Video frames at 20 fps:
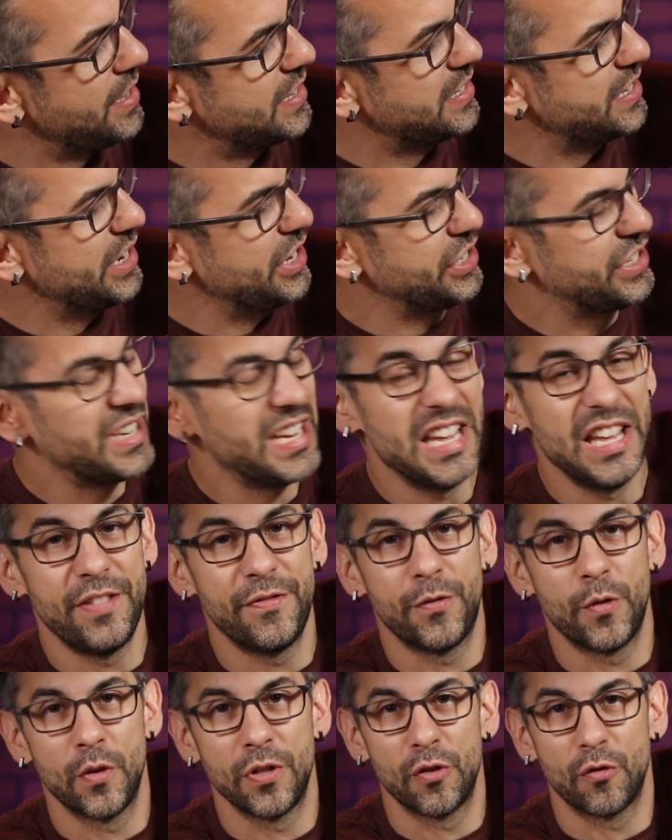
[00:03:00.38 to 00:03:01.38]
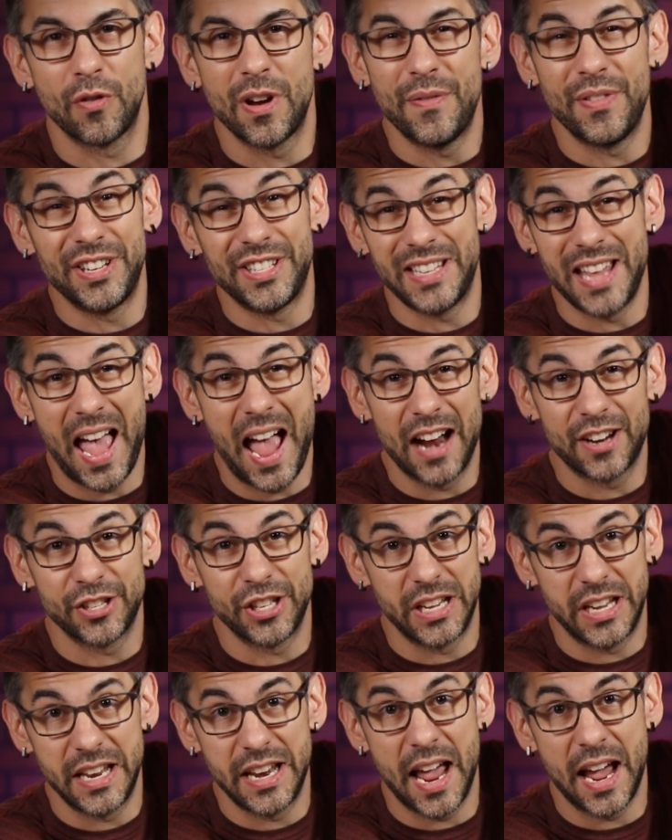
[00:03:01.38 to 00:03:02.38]
These little teeth for the rivets to
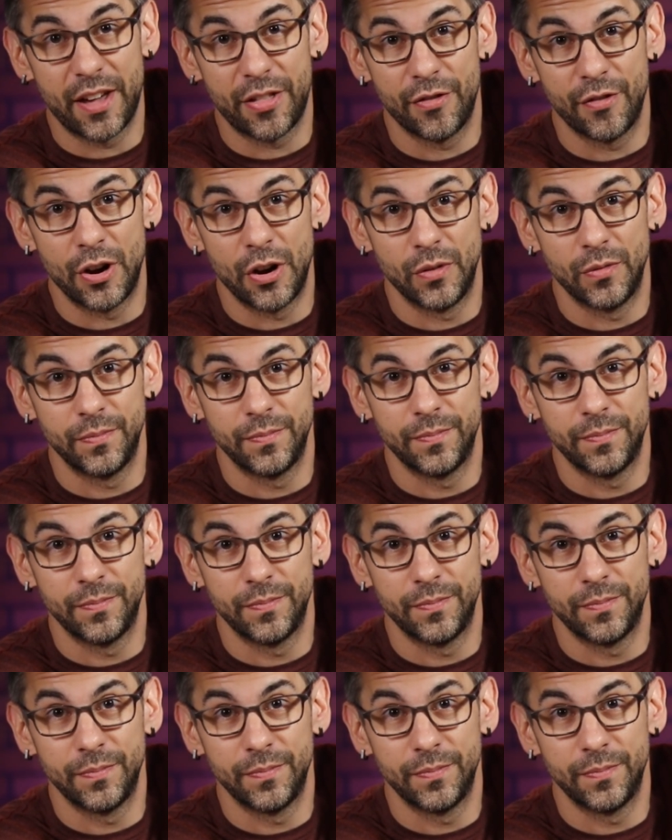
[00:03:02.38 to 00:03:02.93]
actually connect through.